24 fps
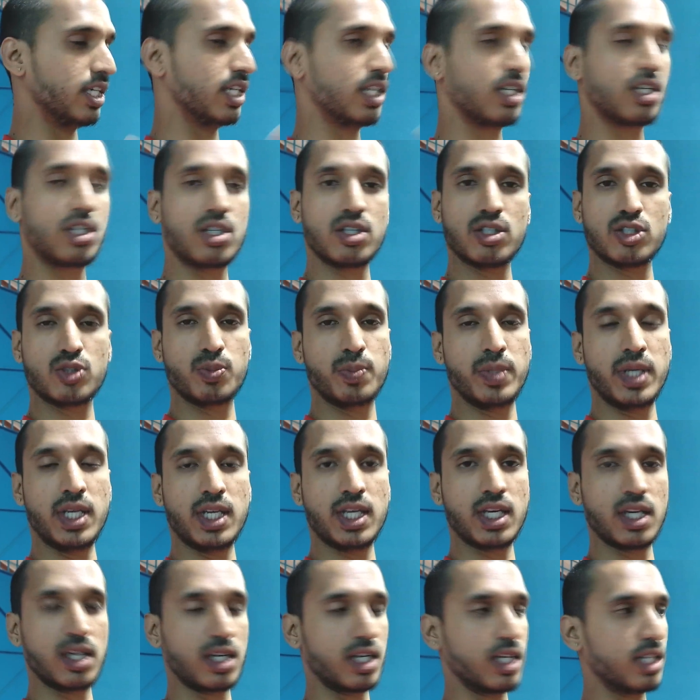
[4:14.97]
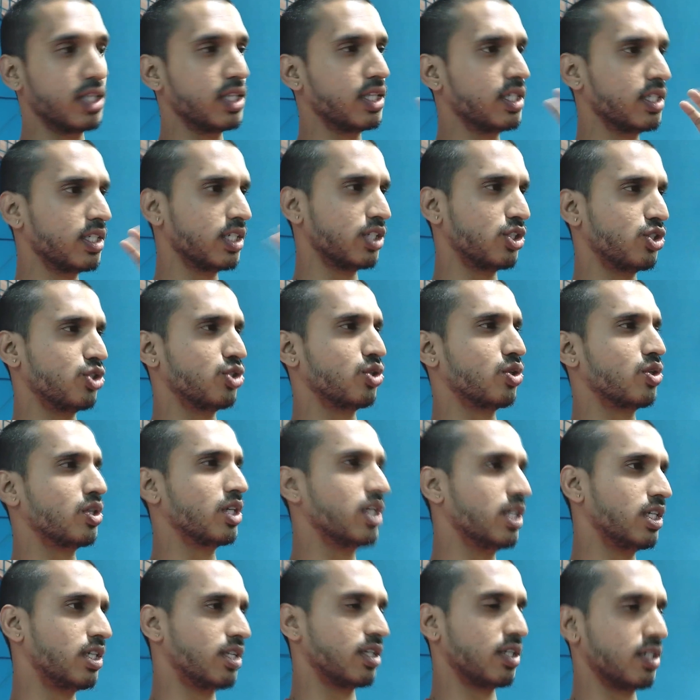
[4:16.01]
didn't speak or anything, just
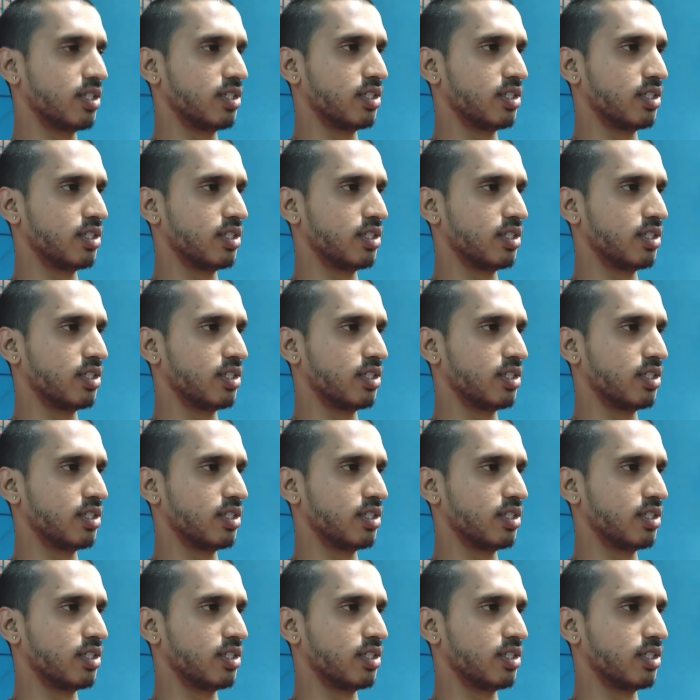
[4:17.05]
showed it.